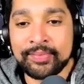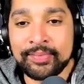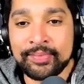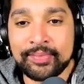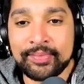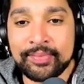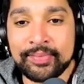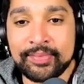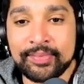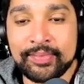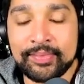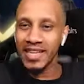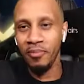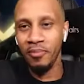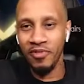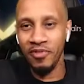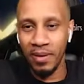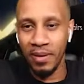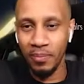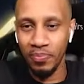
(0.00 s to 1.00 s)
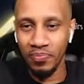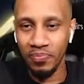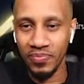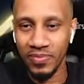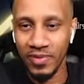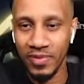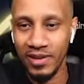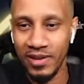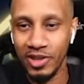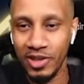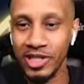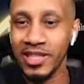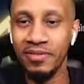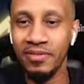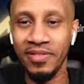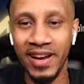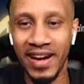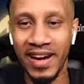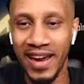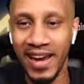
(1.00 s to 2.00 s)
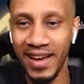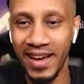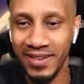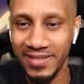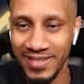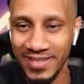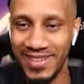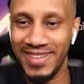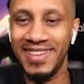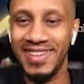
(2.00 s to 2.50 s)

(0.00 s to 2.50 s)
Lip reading: "Suck your mum, fam." Or something like that. Yeah.